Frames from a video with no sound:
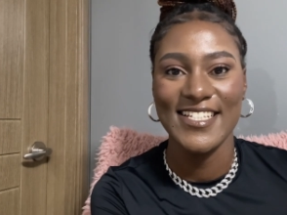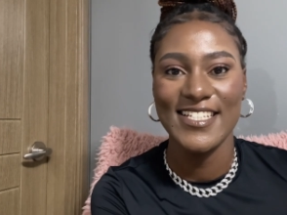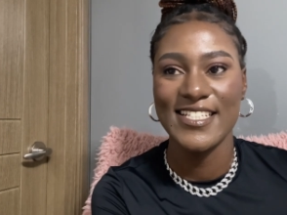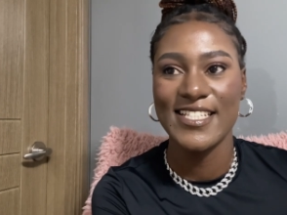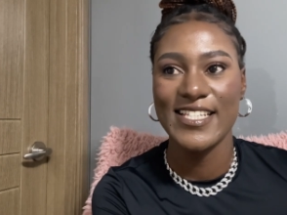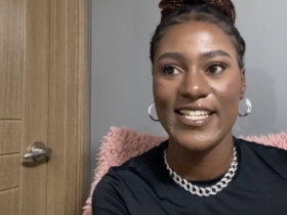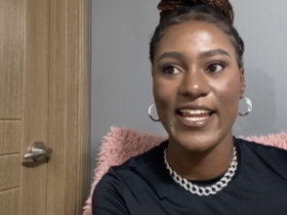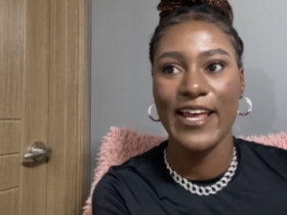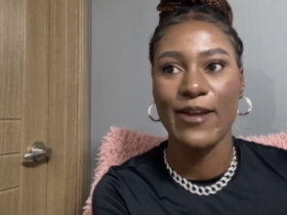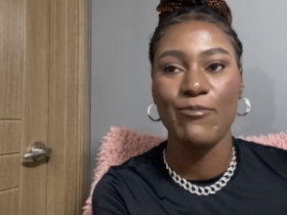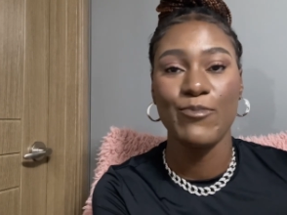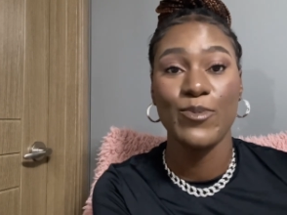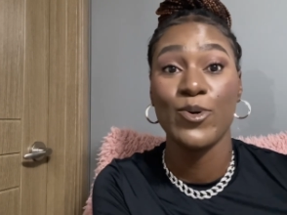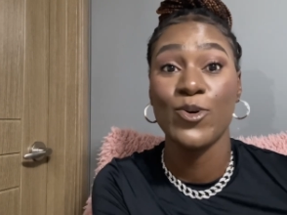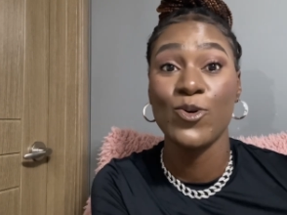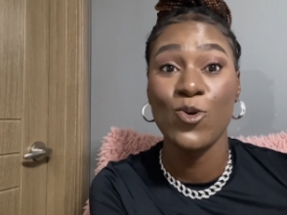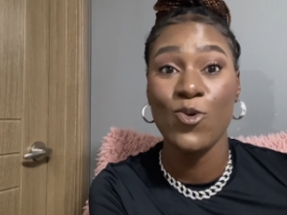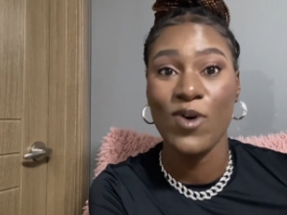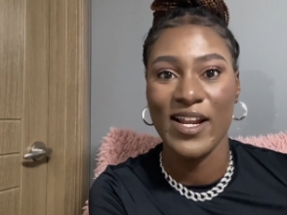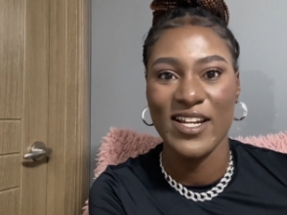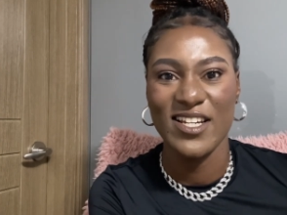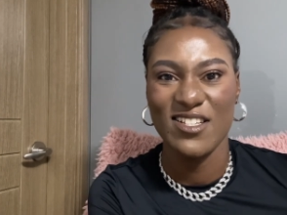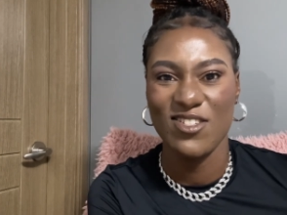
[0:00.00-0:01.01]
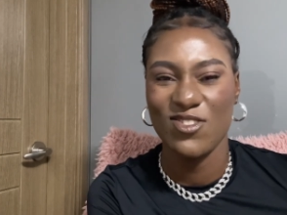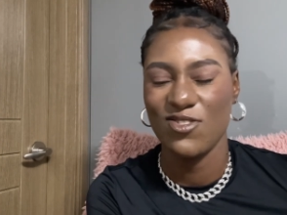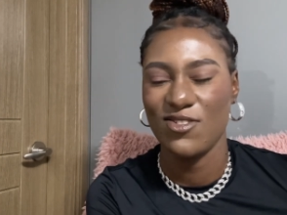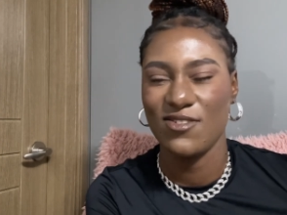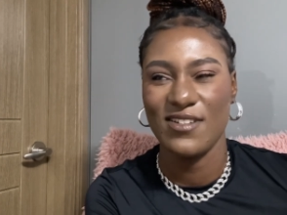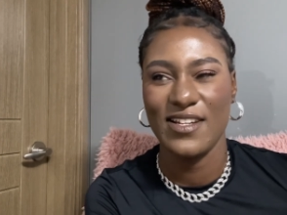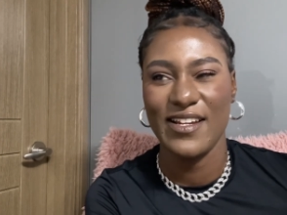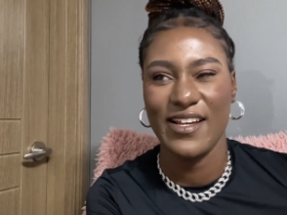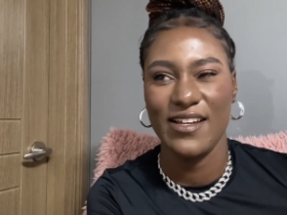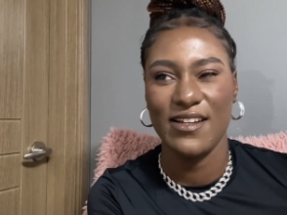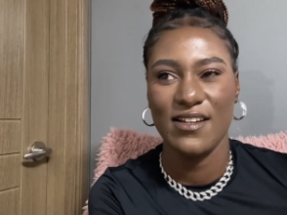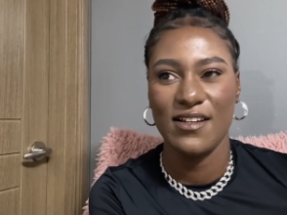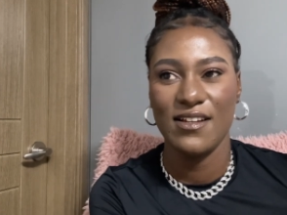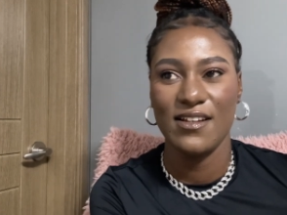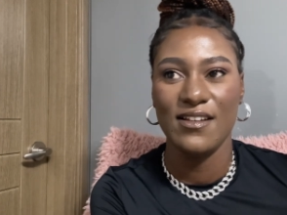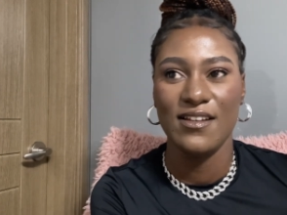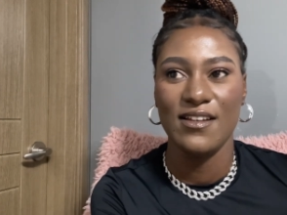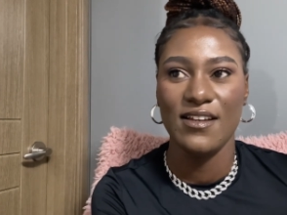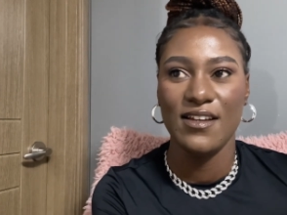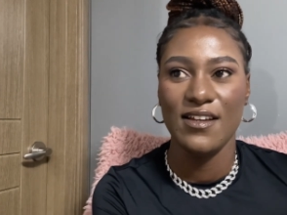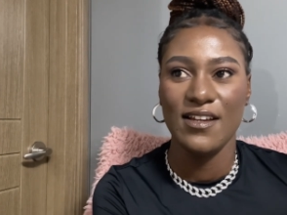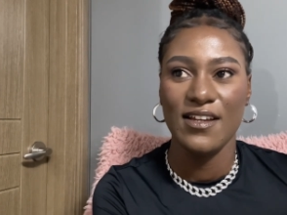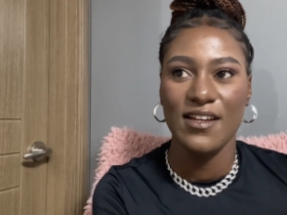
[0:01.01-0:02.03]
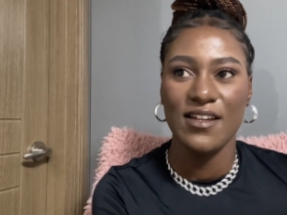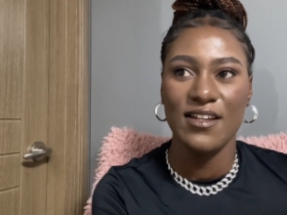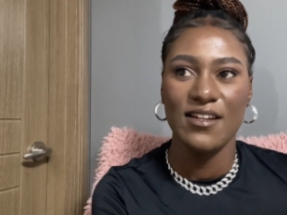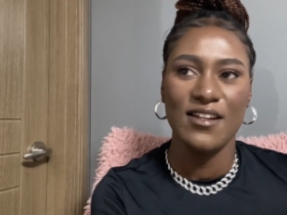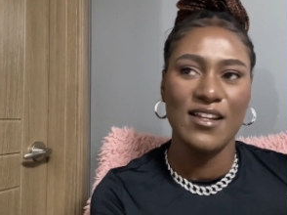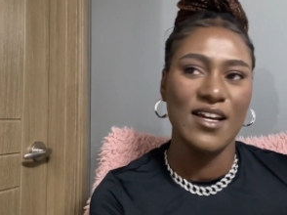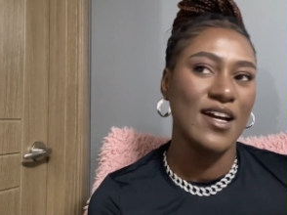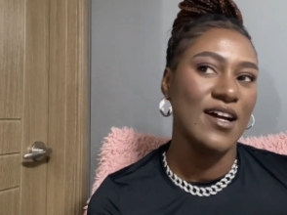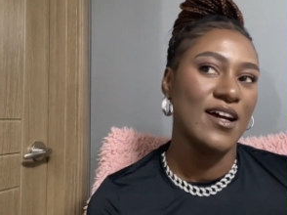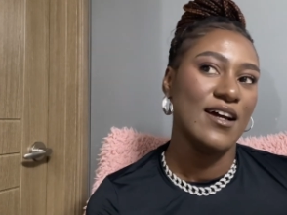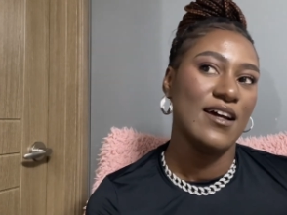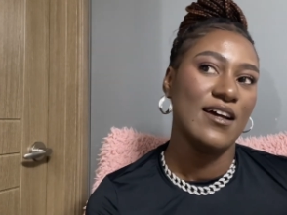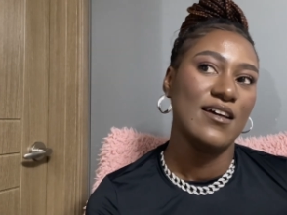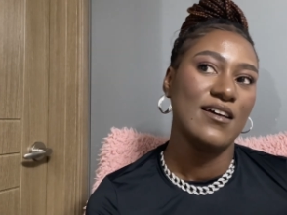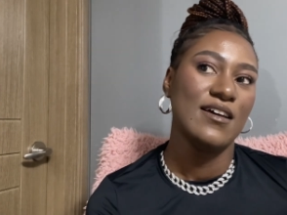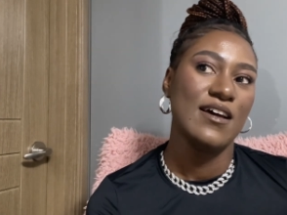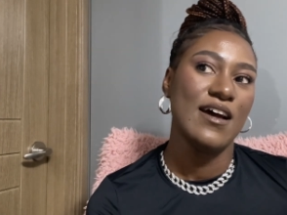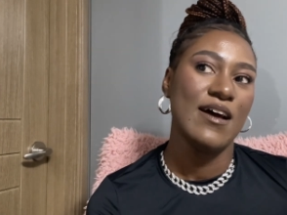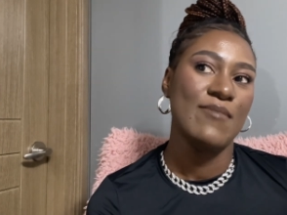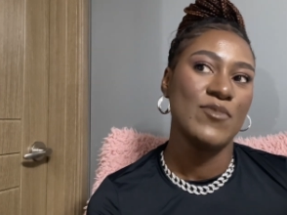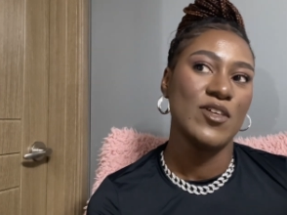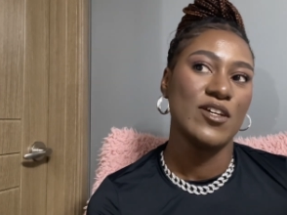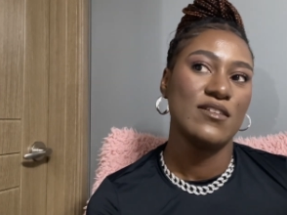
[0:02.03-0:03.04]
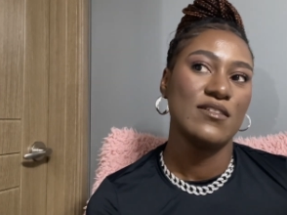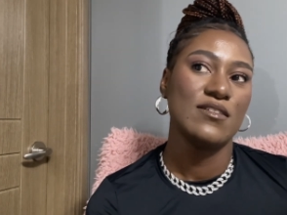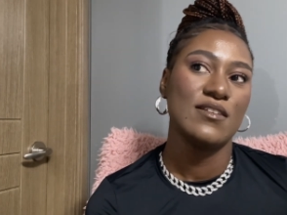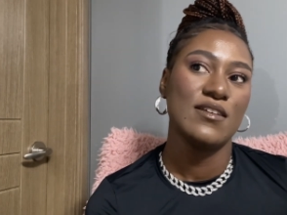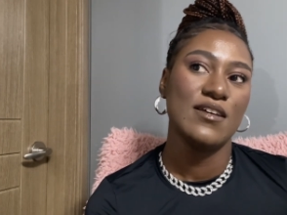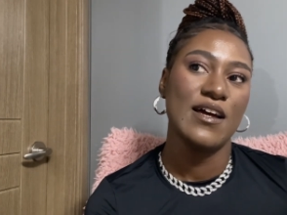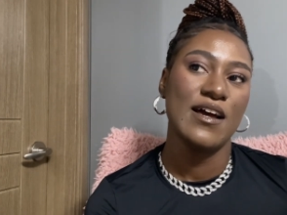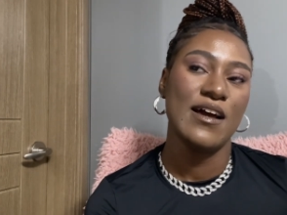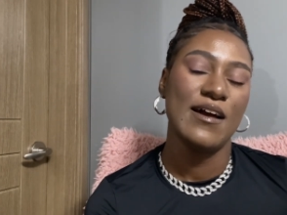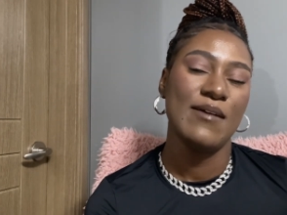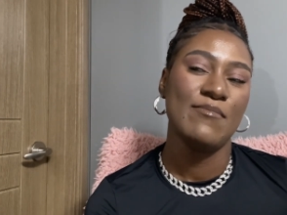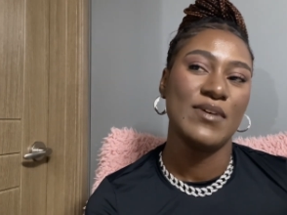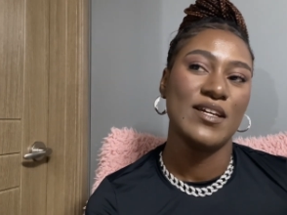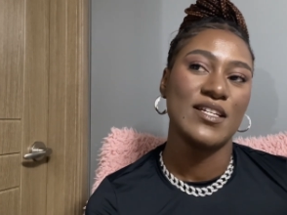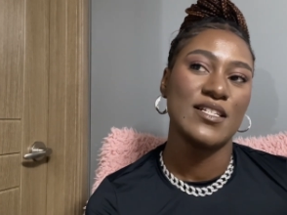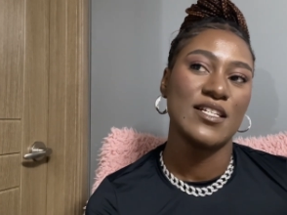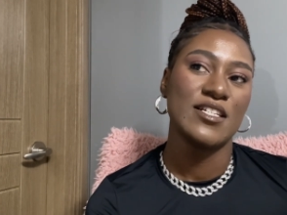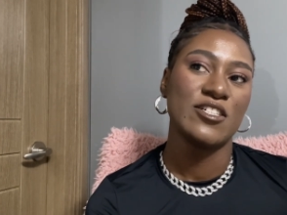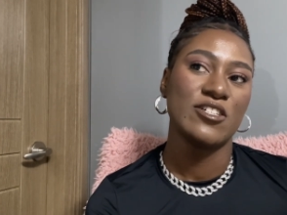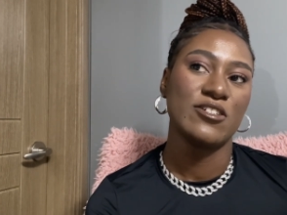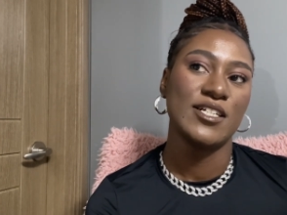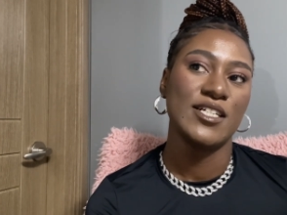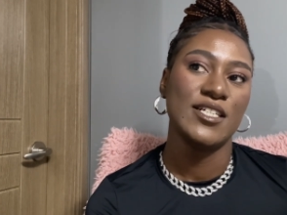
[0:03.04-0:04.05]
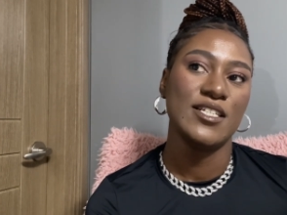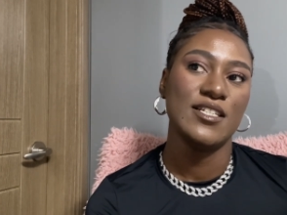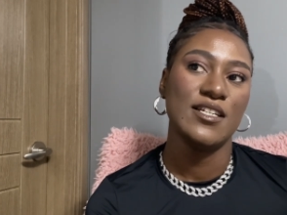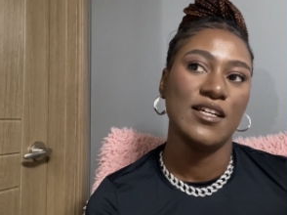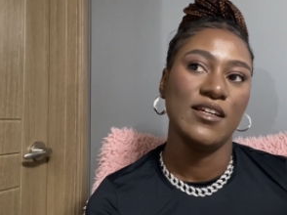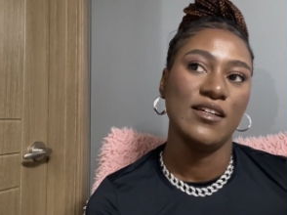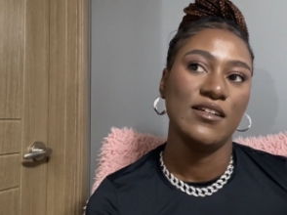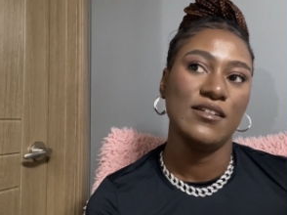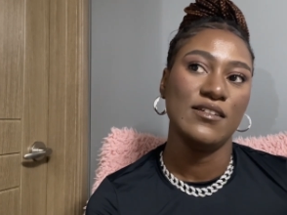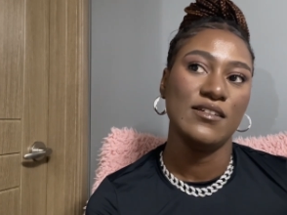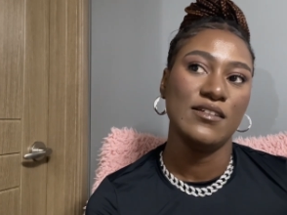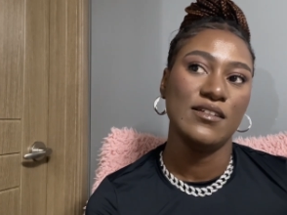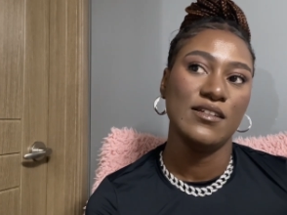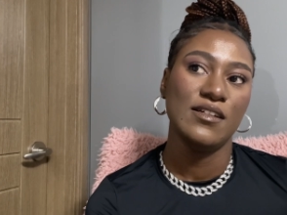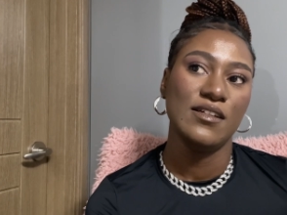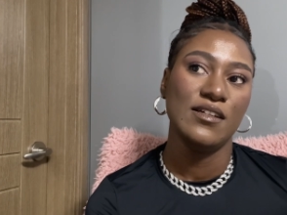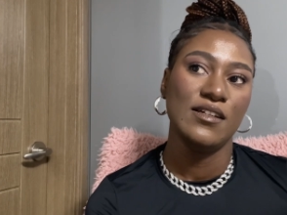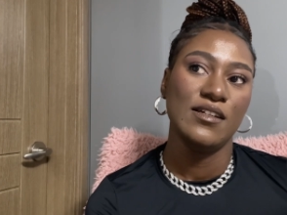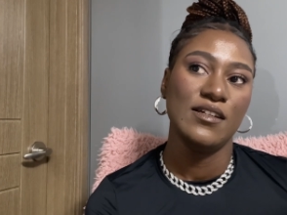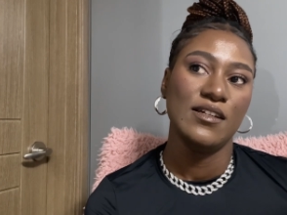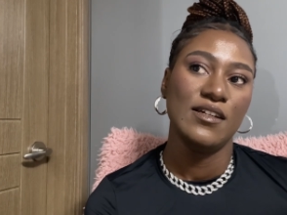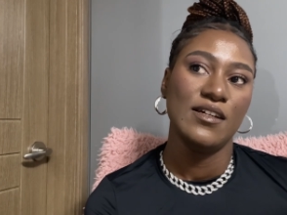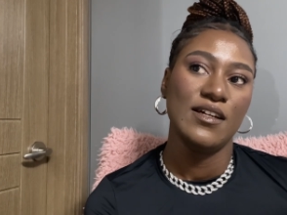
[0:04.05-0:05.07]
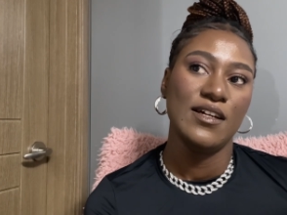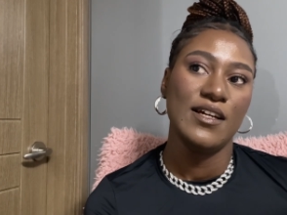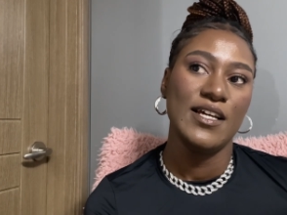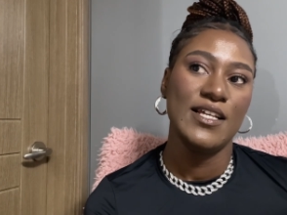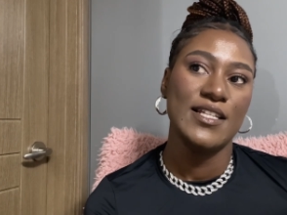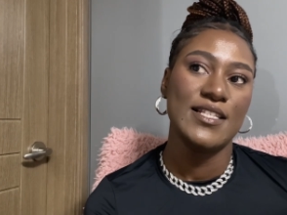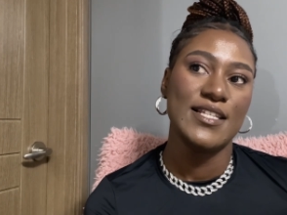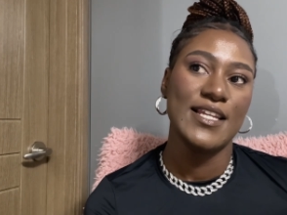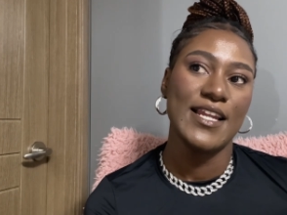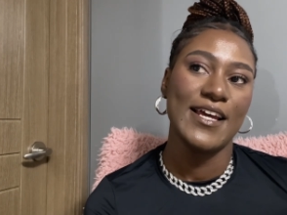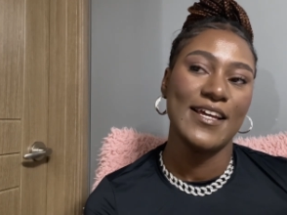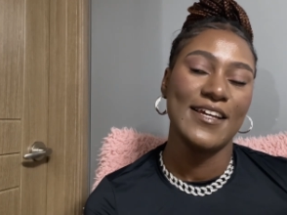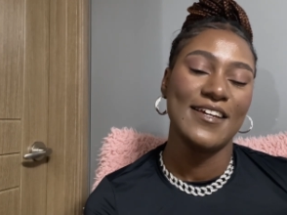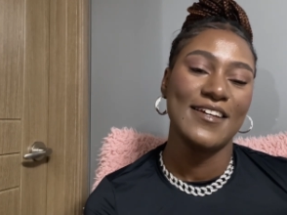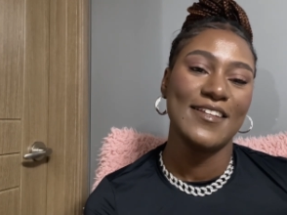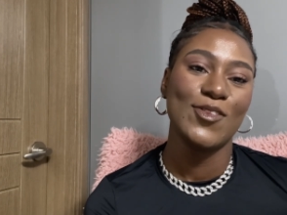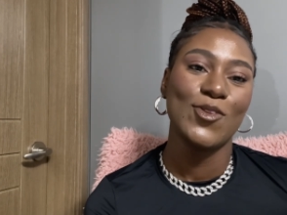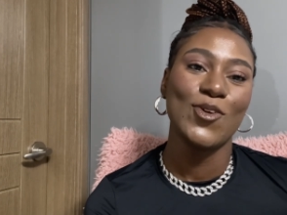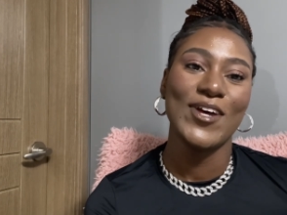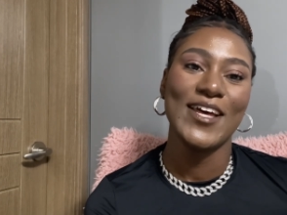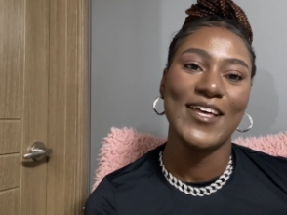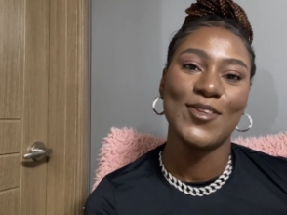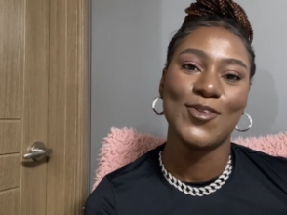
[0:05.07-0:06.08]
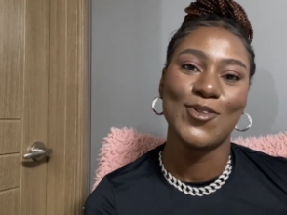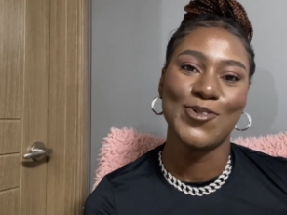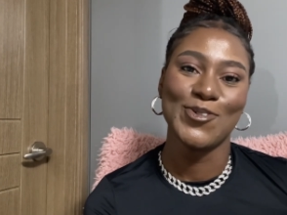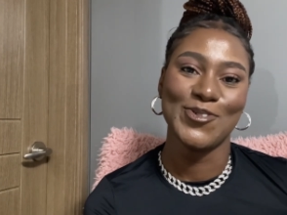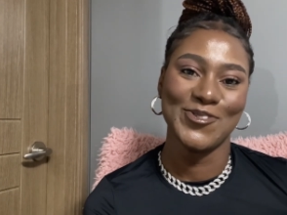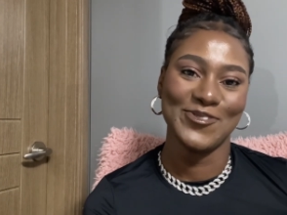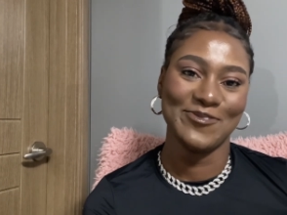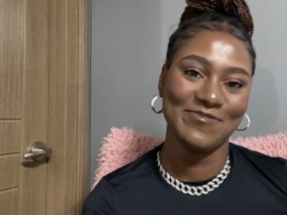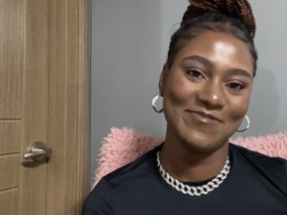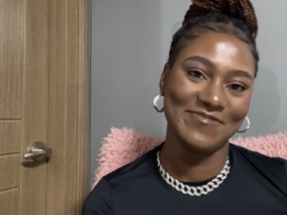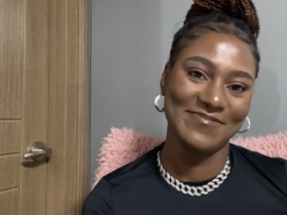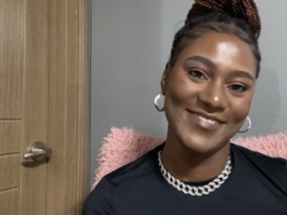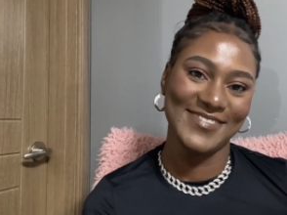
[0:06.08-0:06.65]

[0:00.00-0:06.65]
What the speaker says: It's like Polokwane, so like, nah, I'm not, I'm exaggerating. It's like Thoyando.